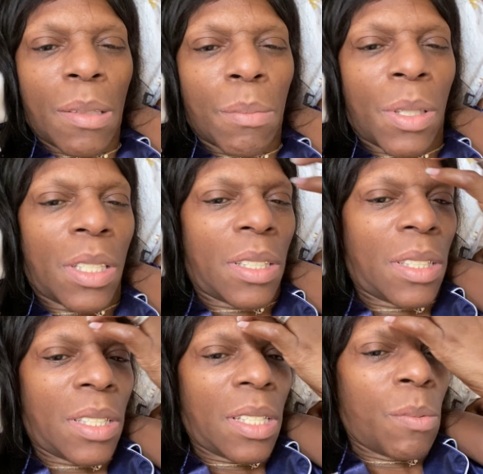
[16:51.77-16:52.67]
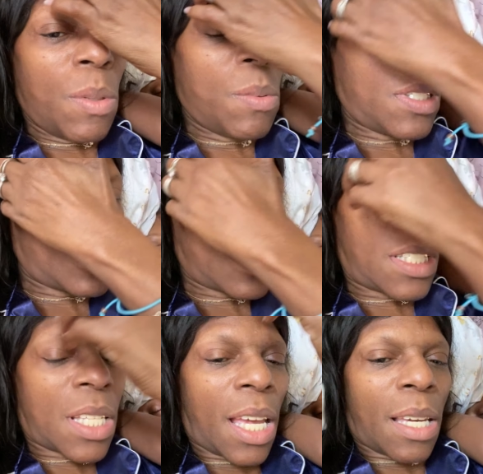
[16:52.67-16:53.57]
but we was
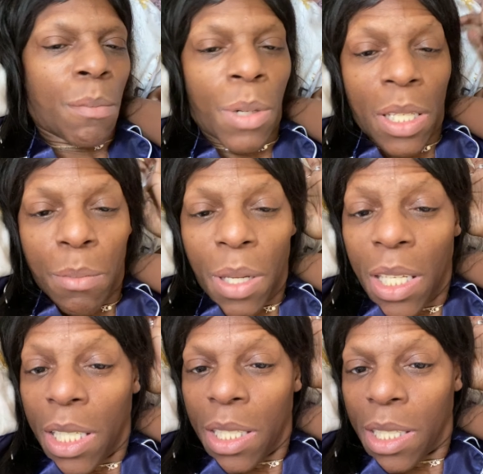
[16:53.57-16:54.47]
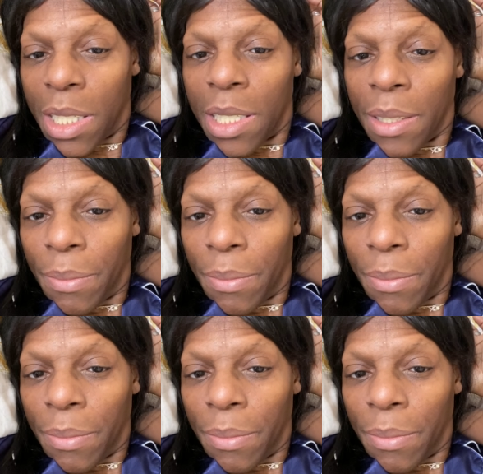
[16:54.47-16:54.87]
just like buddy buddies.